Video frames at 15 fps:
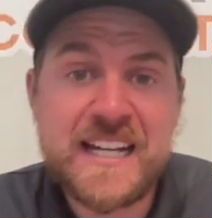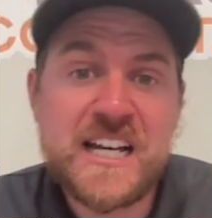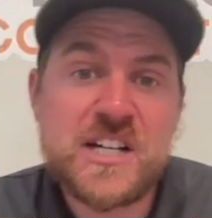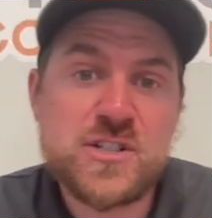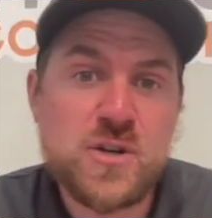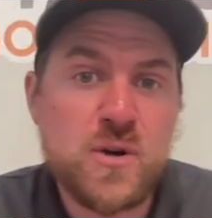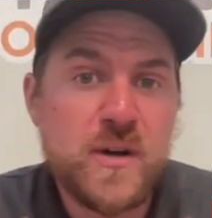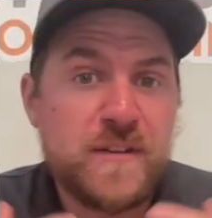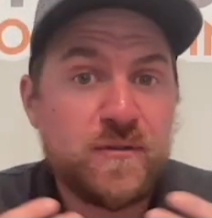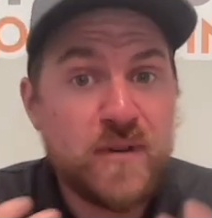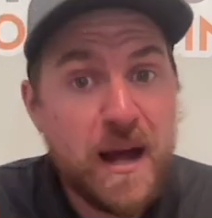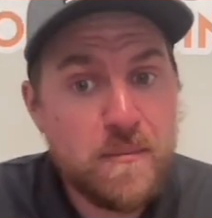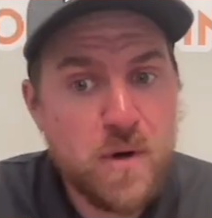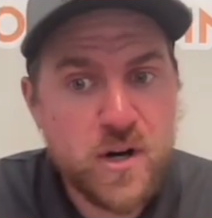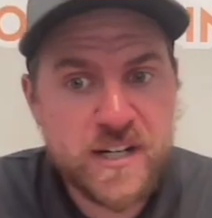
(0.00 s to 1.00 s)
So if you're
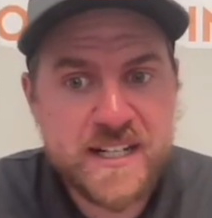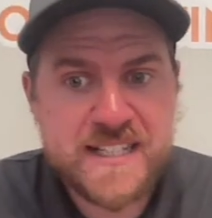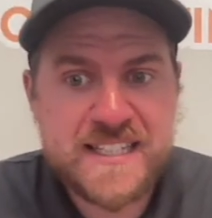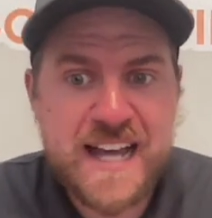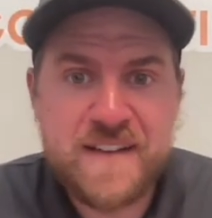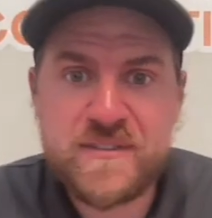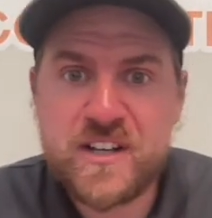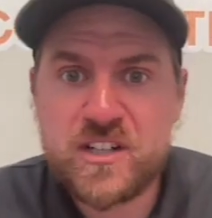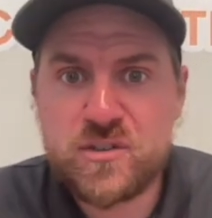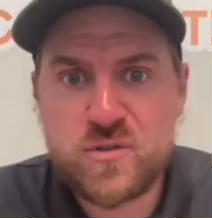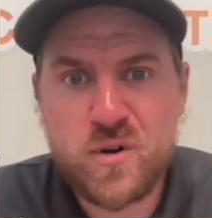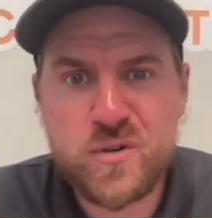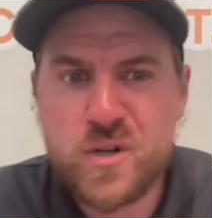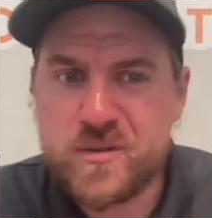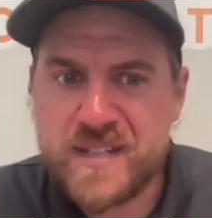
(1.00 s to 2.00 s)
not marketing savvy and you
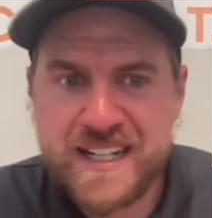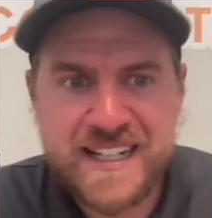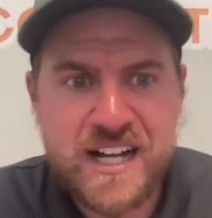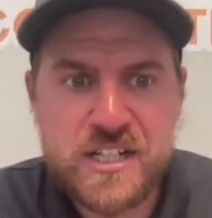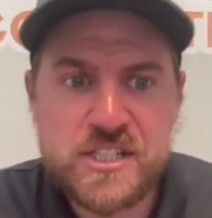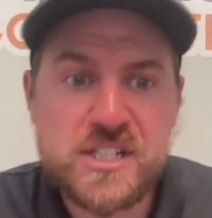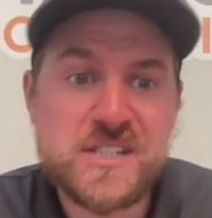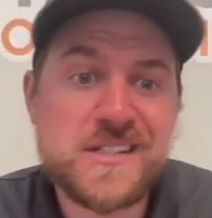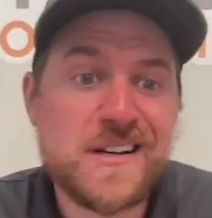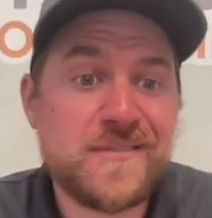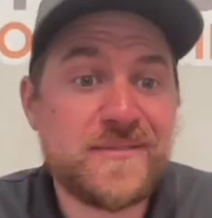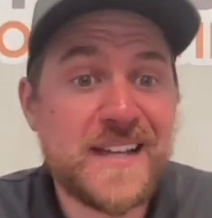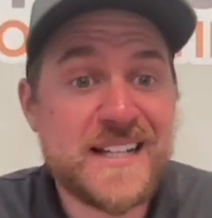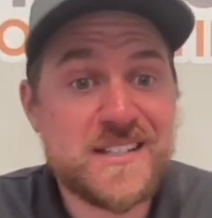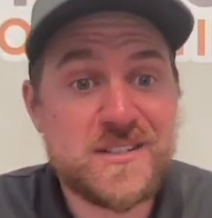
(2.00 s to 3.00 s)
don't know technology and
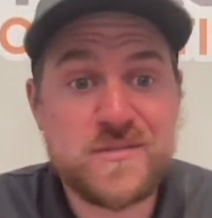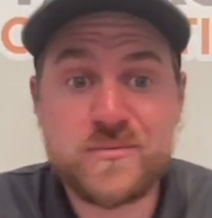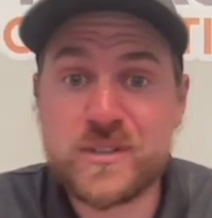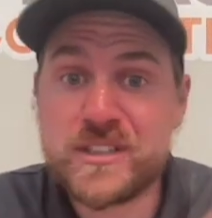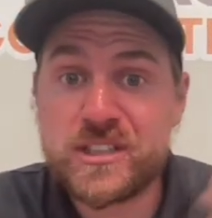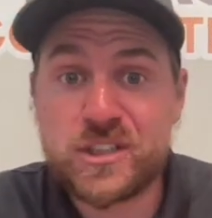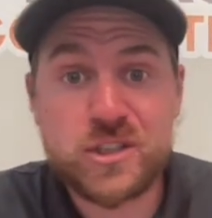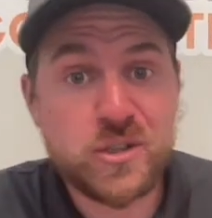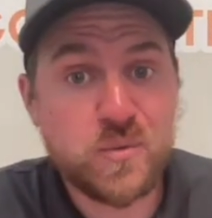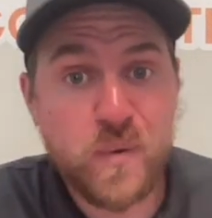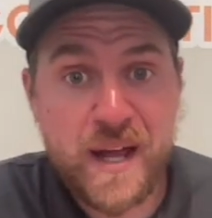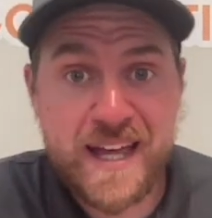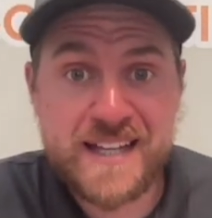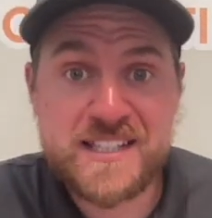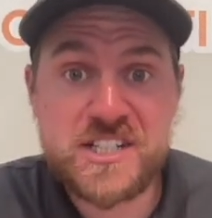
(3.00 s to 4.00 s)
stuff, that's a really good
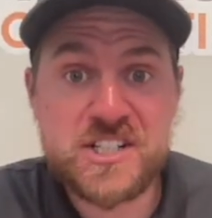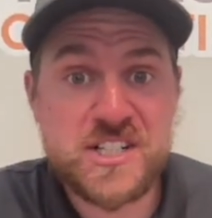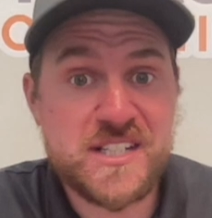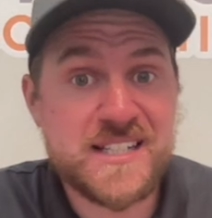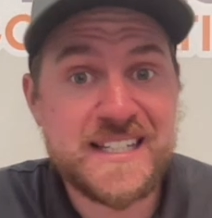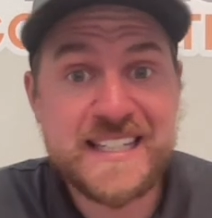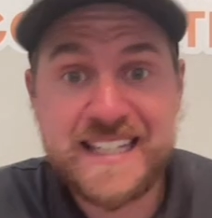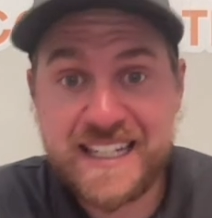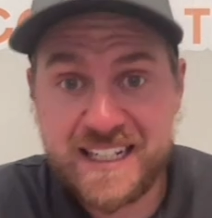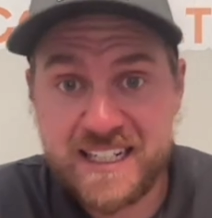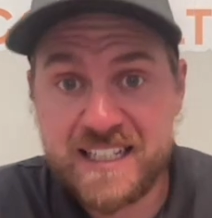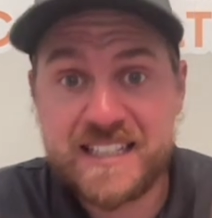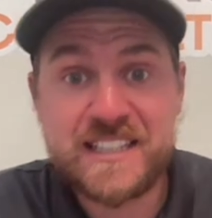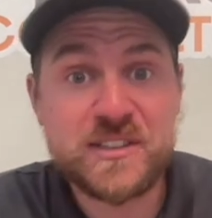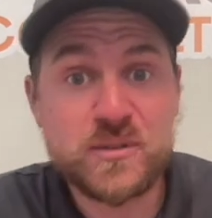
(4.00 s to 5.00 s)
way to just
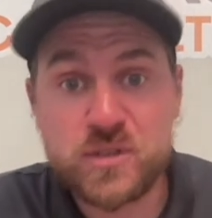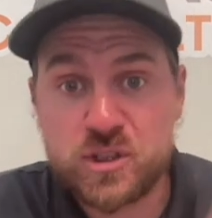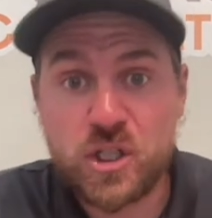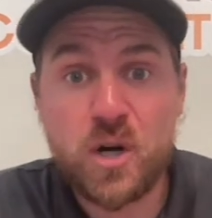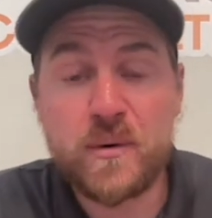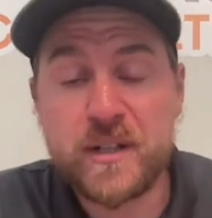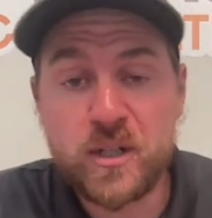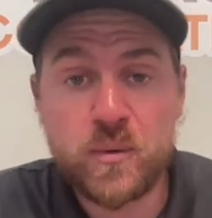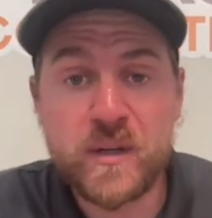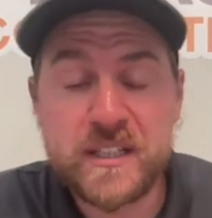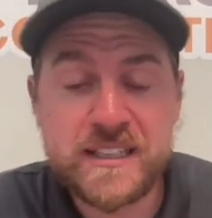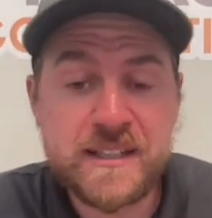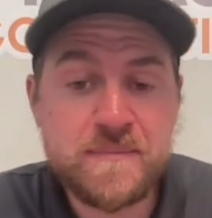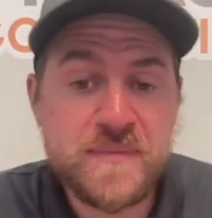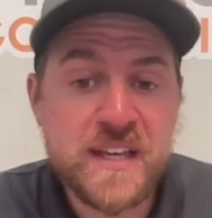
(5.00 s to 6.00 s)
get deals going
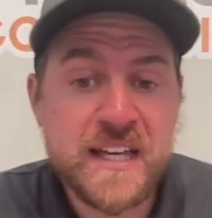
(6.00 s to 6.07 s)
quickly.